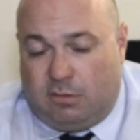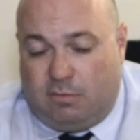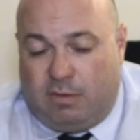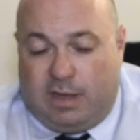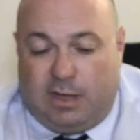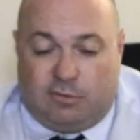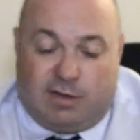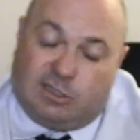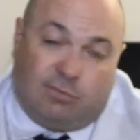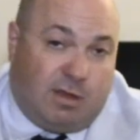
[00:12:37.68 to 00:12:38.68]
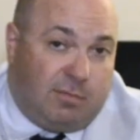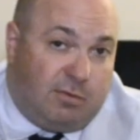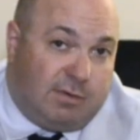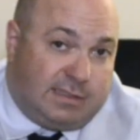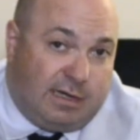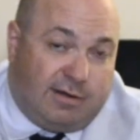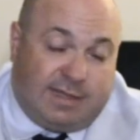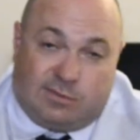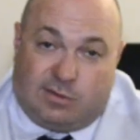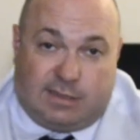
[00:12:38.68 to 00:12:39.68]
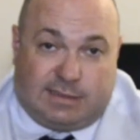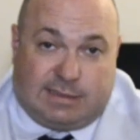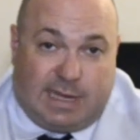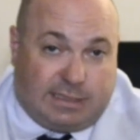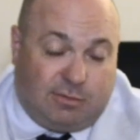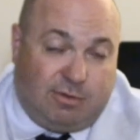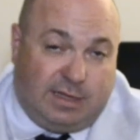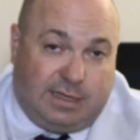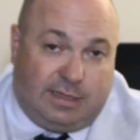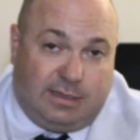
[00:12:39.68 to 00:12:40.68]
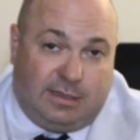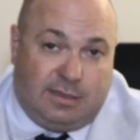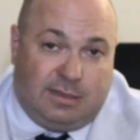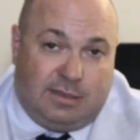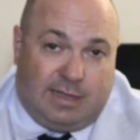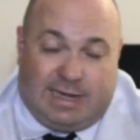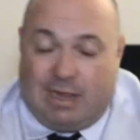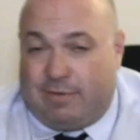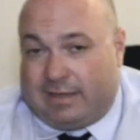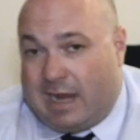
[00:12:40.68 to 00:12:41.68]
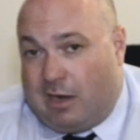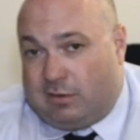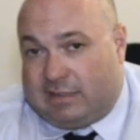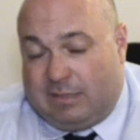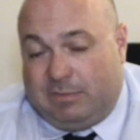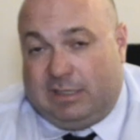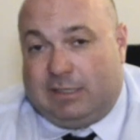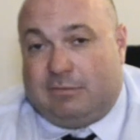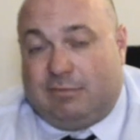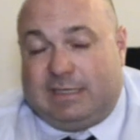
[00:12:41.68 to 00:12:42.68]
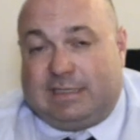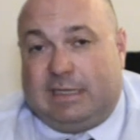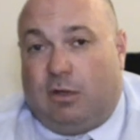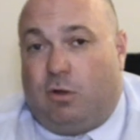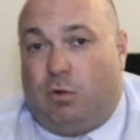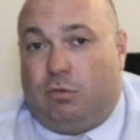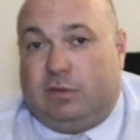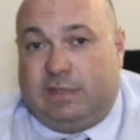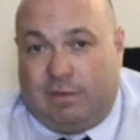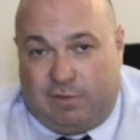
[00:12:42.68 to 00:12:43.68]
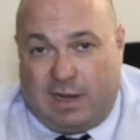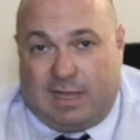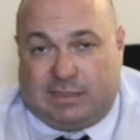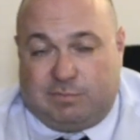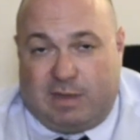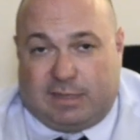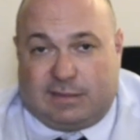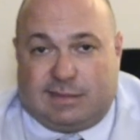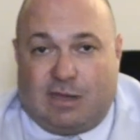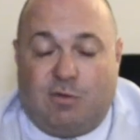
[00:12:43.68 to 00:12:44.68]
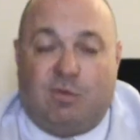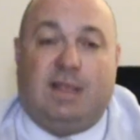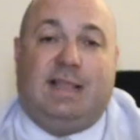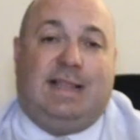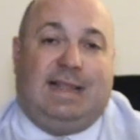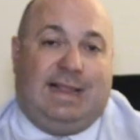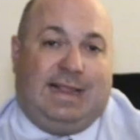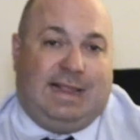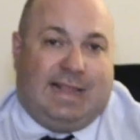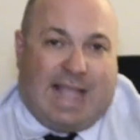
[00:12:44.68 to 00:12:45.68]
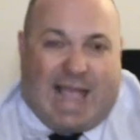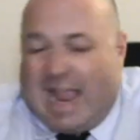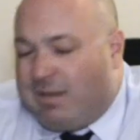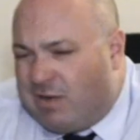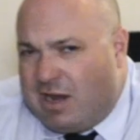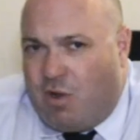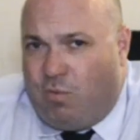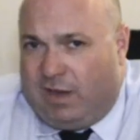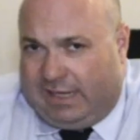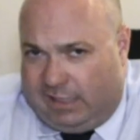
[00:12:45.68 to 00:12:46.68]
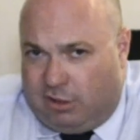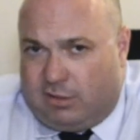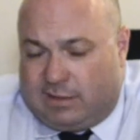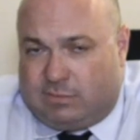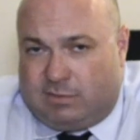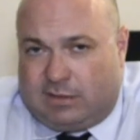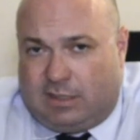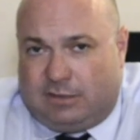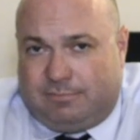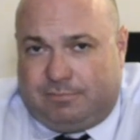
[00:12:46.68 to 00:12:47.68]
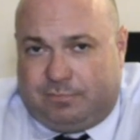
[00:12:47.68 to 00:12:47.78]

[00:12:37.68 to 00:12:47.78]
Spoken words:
When Gretchen Whitmer was there, things were done a second way. And now with Carol Simeon, we see a whole different aspect. So I'd want to know what year this was done.